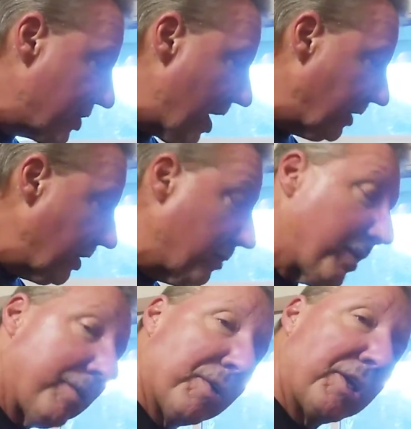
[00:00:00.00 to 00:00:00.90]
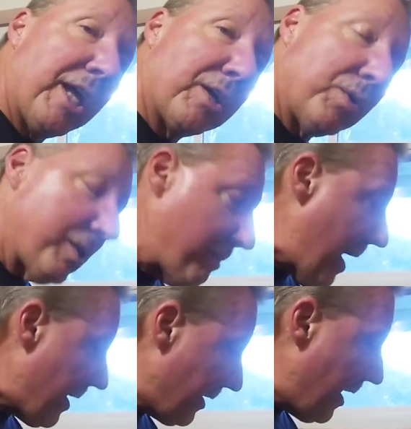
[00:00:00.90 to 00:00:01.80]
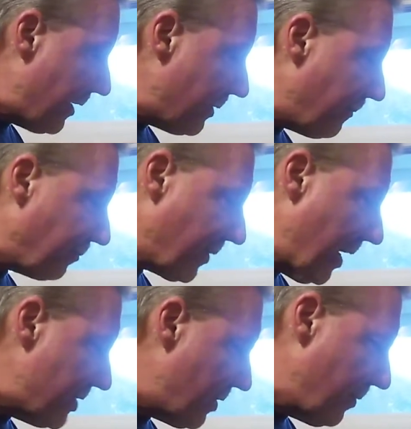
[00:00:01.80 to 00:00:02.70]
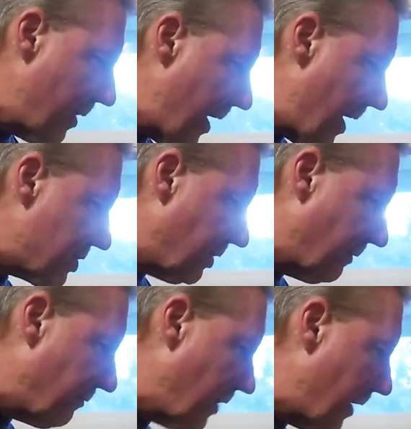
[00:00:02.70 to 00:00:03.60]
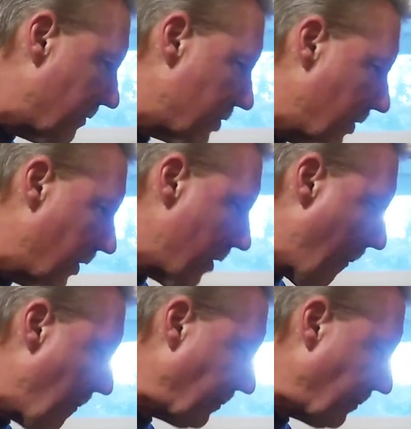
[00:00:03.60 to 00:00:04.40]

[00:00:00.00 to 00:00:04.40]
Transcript: It's got a little bit of a kick on the back end. Has an excellent flavor to it.